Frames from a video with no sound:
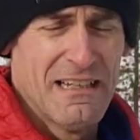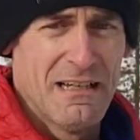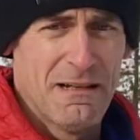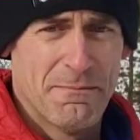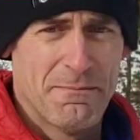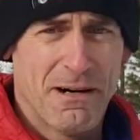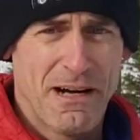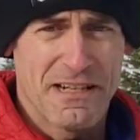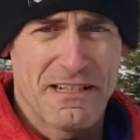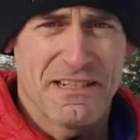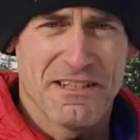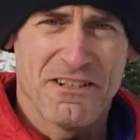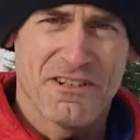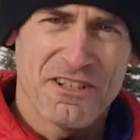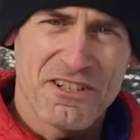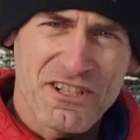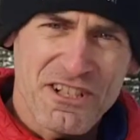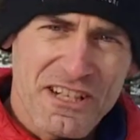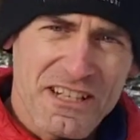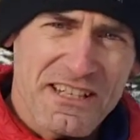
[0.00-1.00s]
But you can
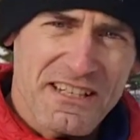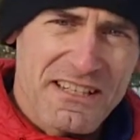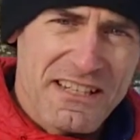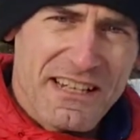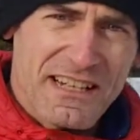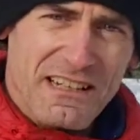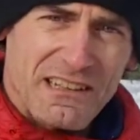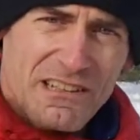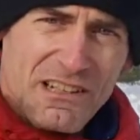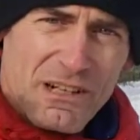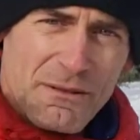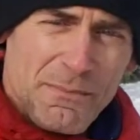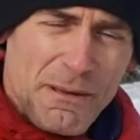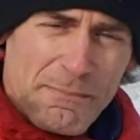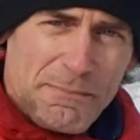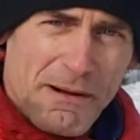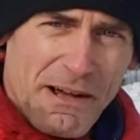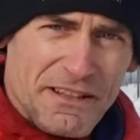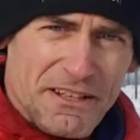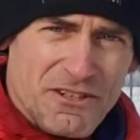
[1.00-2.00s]
just see it a little bit
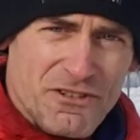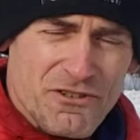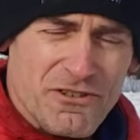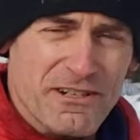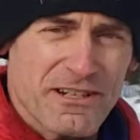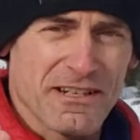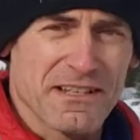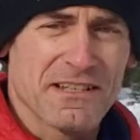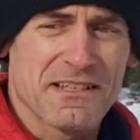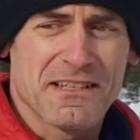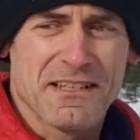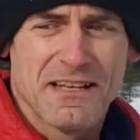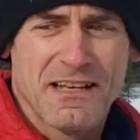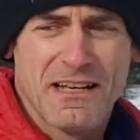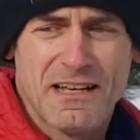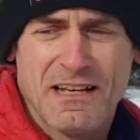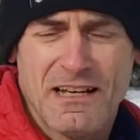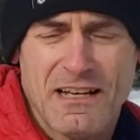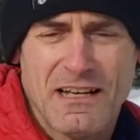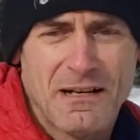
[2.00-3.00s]
by the trees.
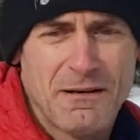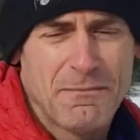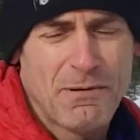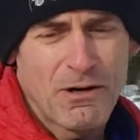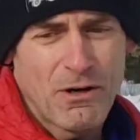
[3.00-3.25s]
But